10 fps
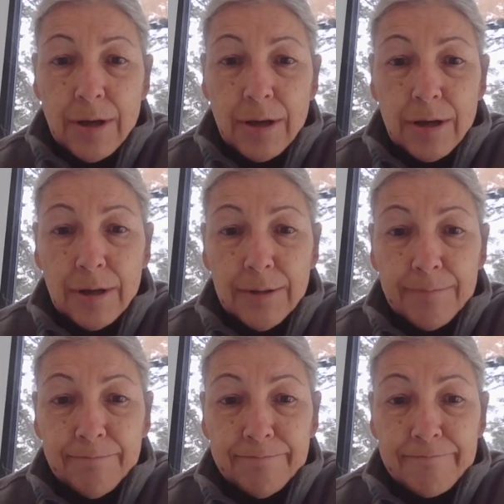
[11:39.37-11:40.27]

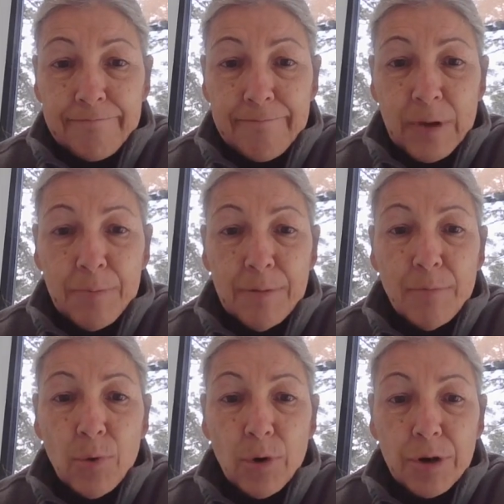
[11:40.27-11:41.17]
um, be
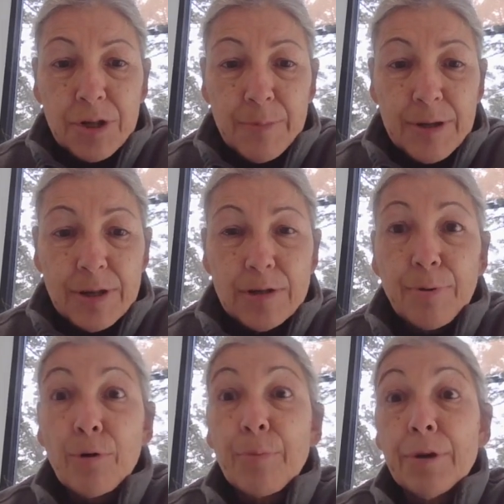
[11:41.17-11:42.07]
more species
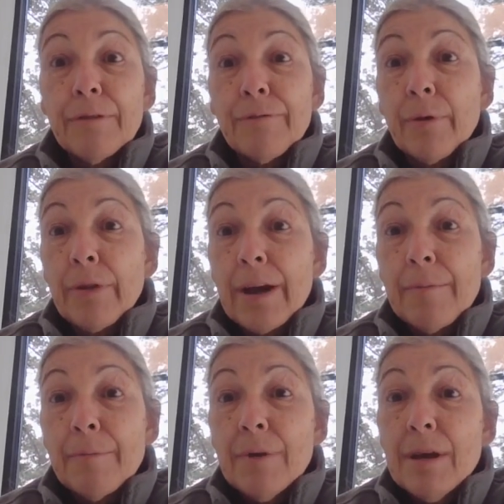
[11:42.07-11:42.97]
appropriate for
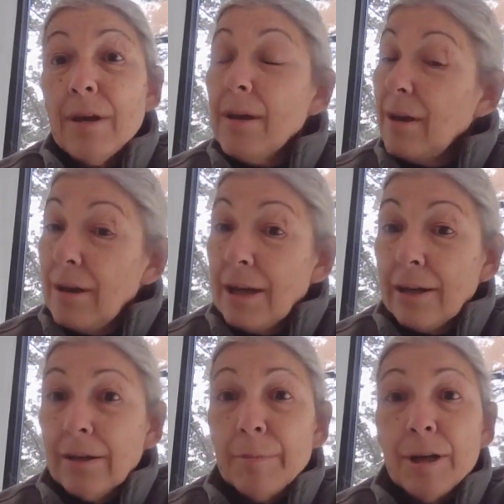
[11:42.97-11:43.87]
them and
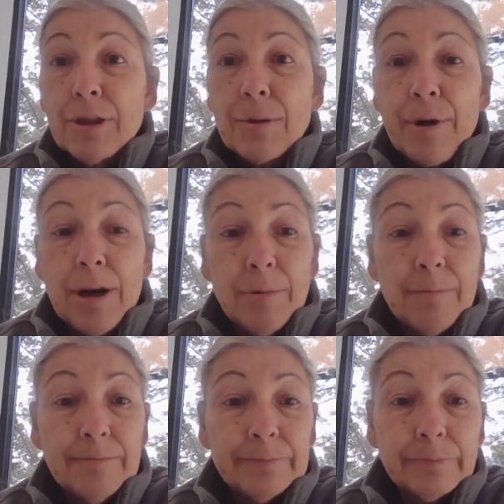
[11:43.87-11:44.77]
eliminate the
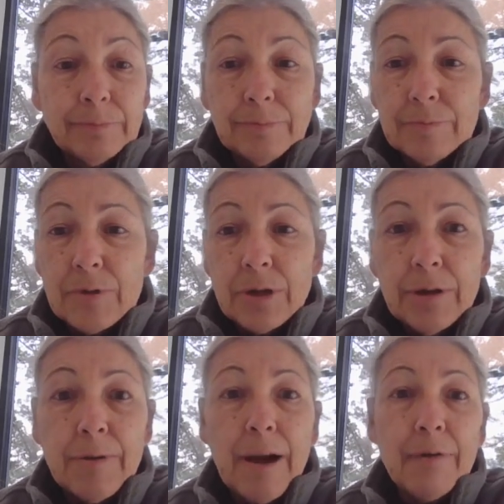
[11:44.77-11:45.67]
problem.
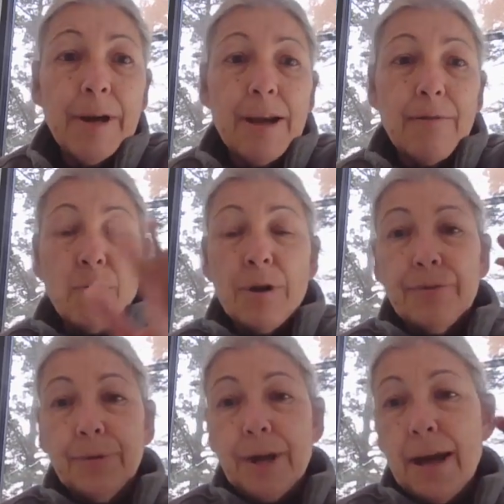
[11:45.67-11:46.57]
So everybody have a
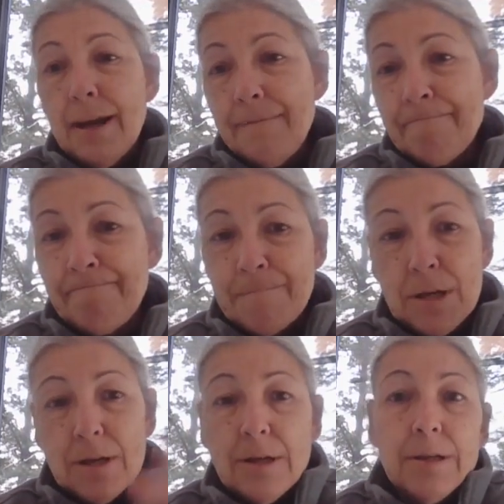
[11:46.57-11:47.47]
wonderful day.
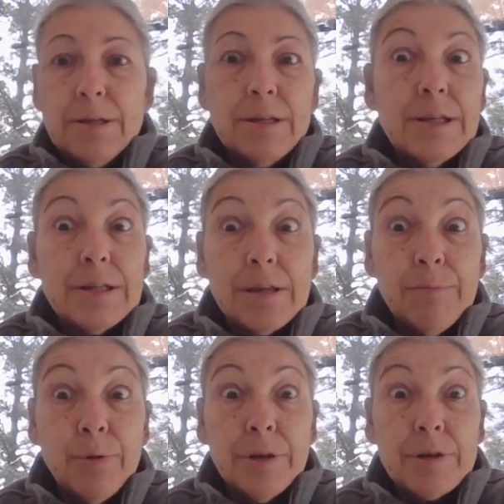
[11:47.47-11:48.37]
See you at some
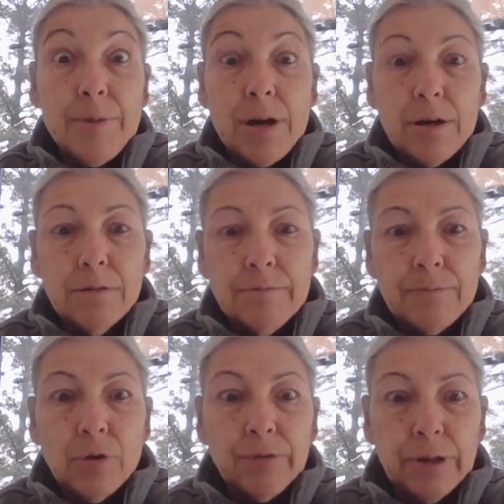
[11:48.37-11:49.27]
point tomorrow,
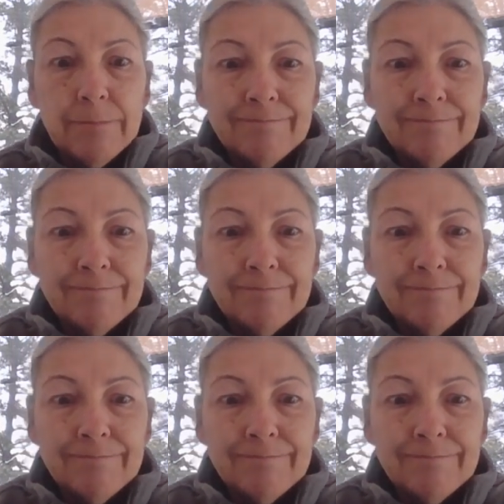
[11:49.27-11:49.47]
hopefully.